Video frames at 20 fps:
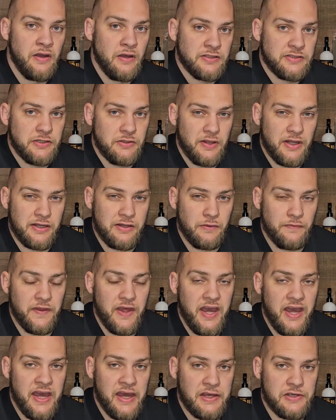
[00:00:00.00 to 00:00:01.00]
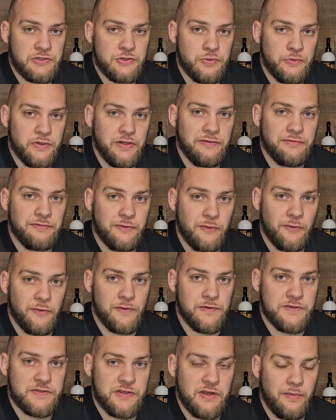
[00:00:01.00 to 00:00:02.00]
So like on the X24
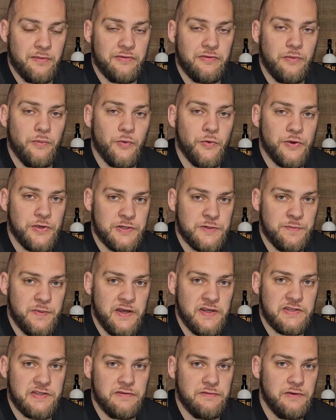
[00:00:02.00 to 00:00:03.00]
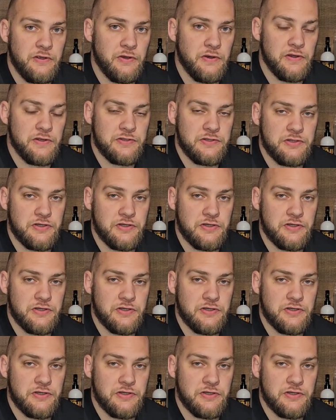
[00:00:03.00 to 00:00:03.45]
and some of the more expensive units,